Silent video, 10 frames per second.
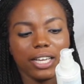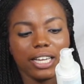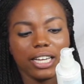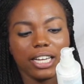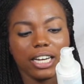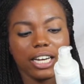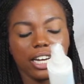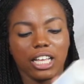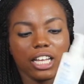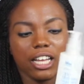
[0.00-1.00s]
But
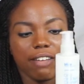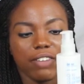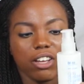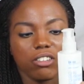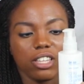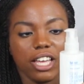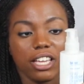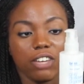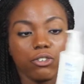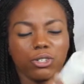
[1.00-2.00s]
I
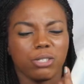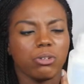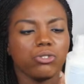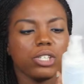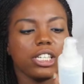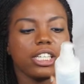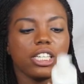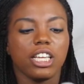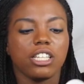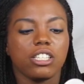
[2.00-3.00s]
found that even though it smells
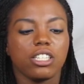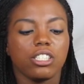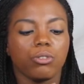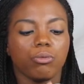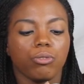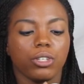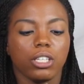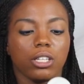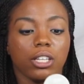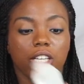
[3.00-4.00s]
really good, it doesn't
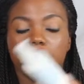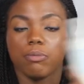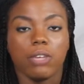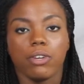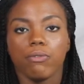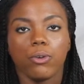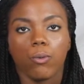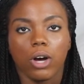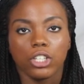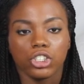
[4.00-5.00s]
really, like, even
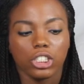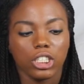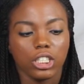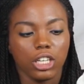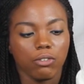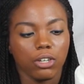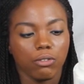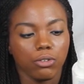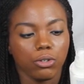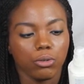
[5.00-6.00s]
if you wash it,
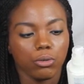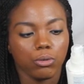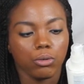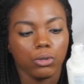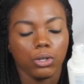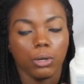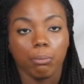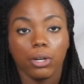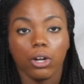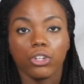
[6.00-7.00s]
even if you
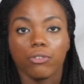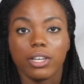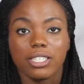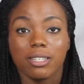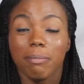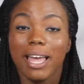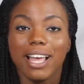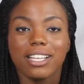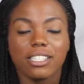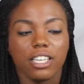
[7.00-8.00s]
put it on your face as
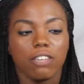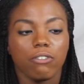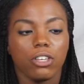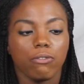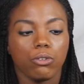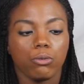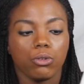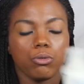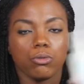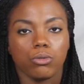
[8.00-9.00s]
a mask, even
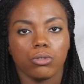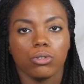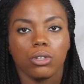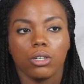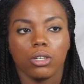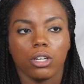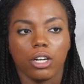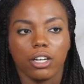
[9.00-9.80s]
if you use